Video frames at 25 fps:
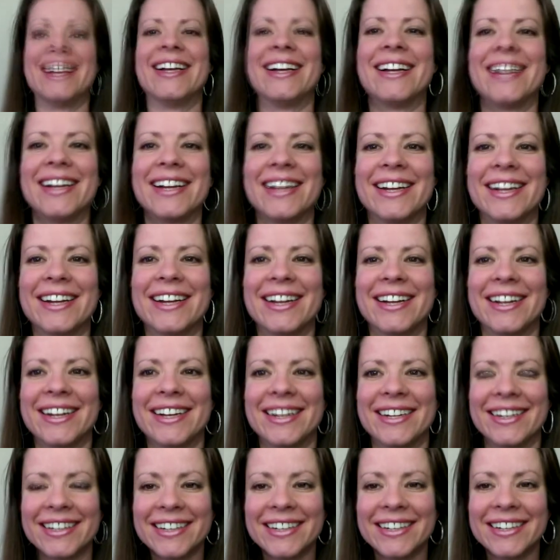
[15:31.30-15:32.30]

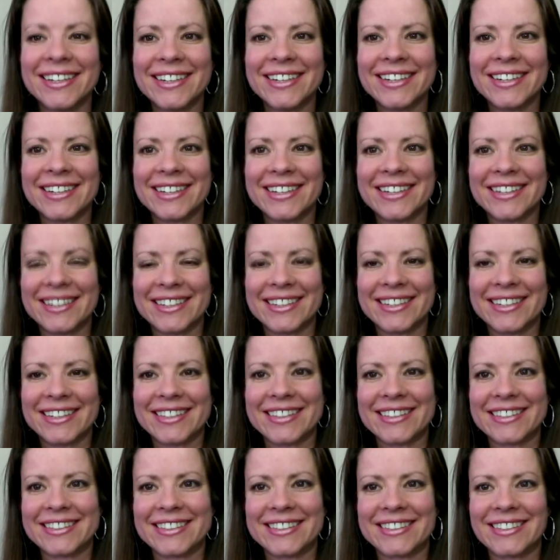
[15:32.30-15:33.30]

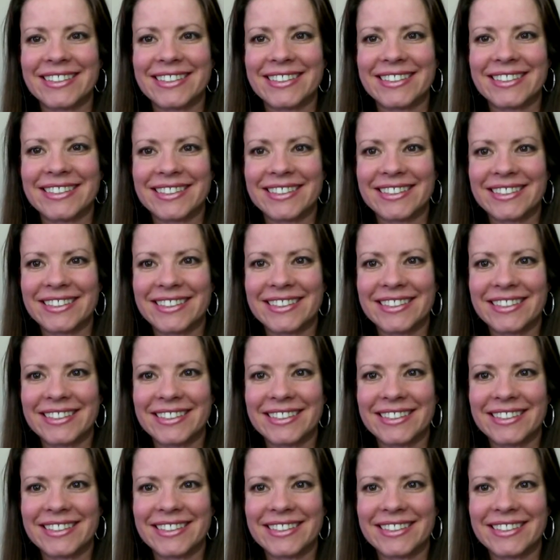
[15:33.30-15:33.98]
The person shown says nothing.